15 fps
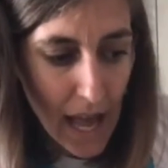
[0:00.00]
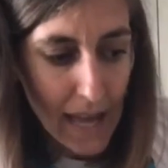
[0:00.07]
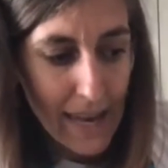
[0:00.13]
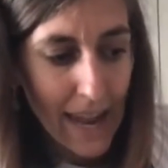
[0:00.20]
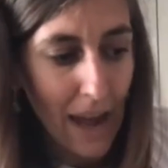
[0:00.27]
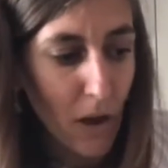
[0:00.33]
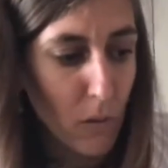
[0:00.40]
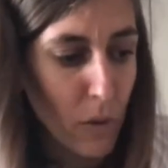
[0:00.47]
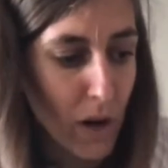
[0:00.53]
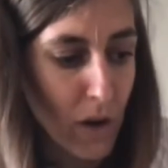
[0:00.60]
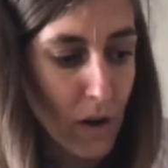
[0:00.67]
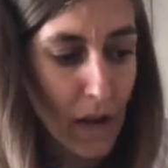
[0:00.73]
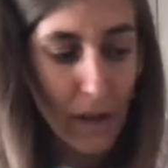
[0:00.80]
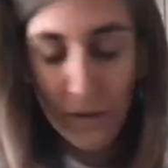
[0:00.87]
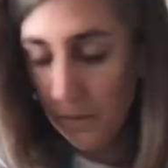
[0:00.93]
Now we're
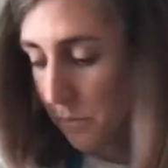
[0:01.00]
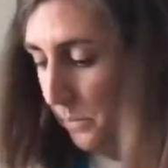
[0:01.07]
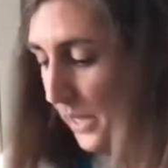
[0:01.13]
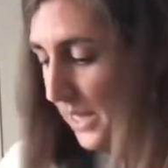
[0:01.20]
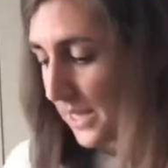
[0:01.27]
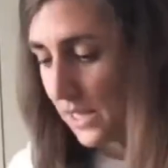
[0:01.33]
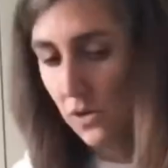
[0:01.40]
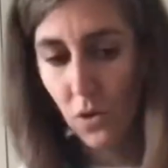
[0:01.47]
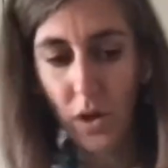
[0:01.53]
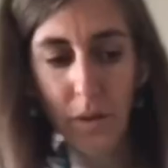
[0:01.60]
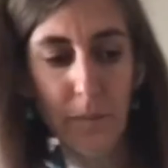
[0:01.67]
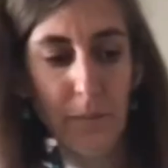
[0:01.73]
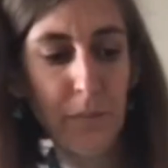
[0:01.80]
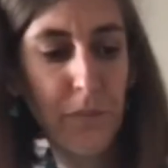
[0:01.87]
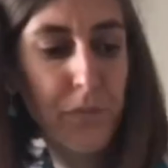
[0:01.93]
gonna mix it all
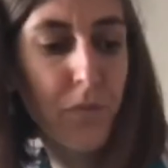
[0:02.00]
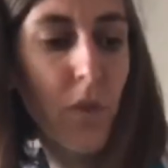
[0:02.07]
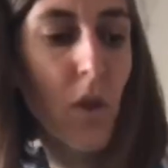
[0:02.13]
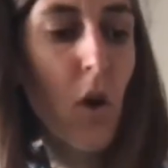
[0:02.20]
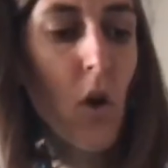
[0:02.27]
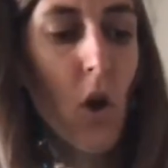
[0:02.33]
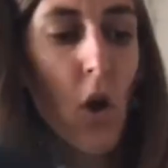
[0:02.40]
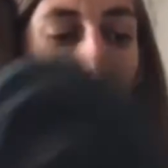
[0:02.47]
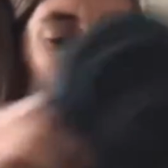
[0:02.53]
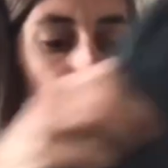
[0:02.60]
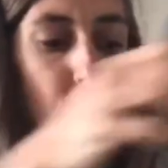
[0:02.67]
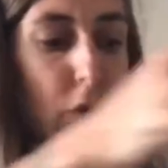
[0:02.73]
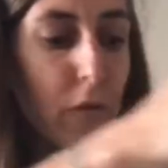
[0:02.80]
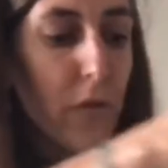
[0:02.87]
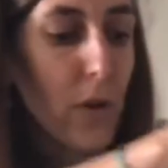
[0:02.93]

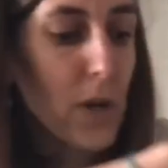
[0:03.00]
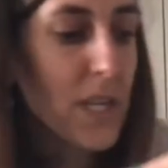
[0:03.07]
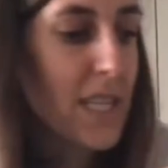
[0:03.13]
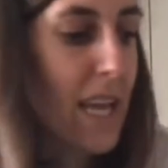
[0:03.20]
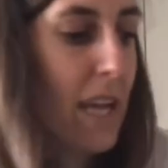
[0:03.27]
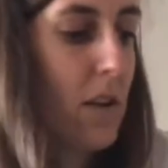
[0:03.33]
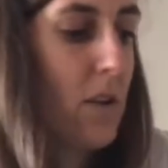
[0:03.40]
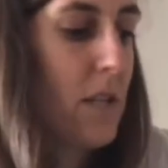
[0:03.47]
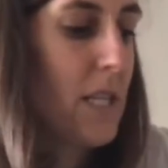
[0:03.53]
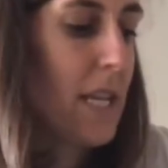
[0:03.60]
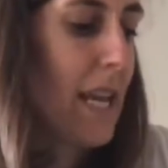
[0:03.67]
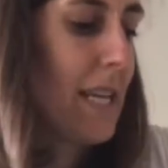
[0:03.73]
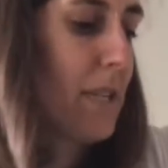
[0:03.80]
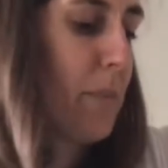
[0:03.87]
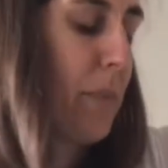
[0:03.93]
for 4 seconds,
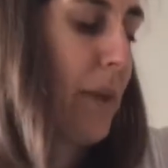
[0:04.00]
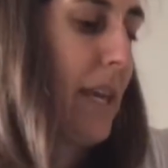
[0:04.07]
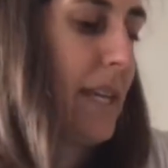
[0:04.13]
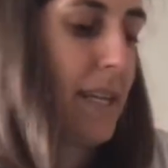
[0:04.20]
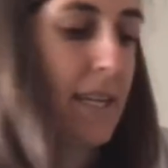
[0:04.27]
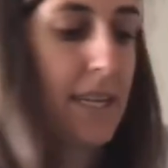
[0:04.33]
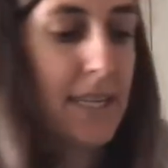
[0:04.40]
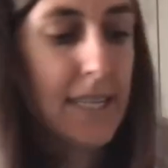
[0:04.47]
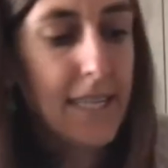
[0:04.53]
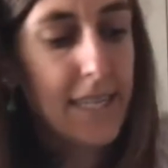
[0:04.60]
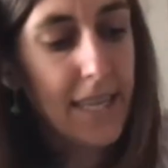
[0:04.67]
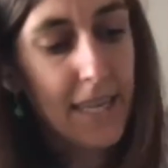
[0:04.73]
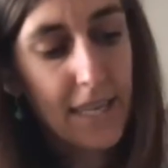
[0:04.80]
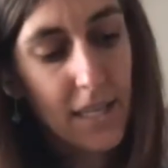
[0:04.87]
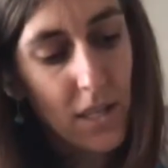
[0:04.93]
speed
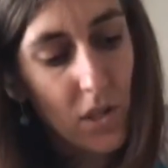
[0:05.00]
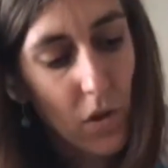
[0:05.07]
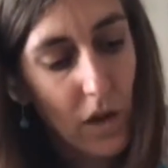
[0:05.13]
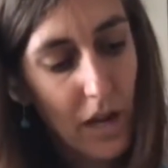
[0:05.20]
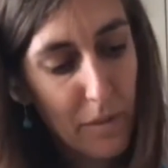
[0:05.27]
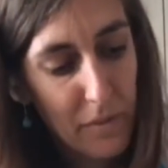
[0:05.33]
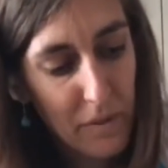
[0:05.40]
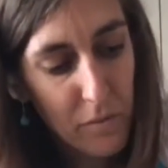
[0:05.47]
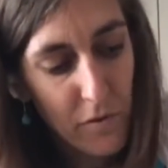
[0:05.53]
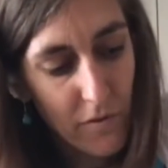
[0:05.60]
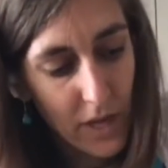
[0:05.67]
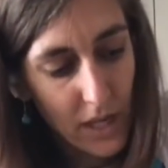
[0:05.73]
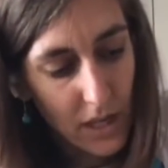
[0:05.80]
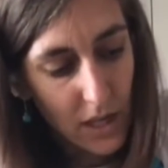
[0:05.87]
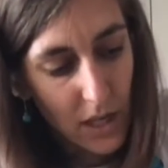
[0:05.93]
6. So let me move
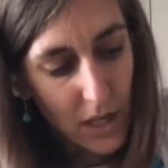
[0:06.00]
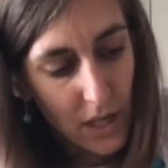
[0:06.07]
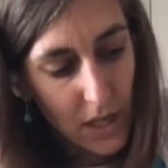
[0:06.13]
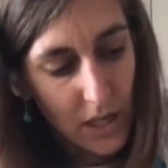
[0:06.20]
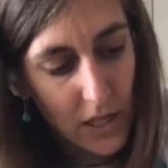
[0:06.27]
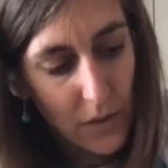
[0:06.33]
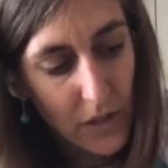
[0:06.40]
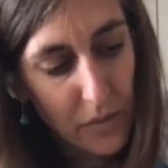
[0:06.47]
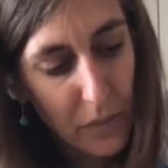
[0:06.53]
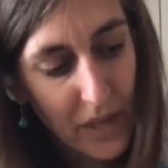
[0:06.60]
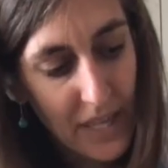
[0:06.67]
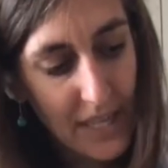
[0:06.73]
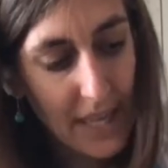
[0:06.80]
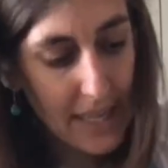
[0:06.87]
it to speed 6.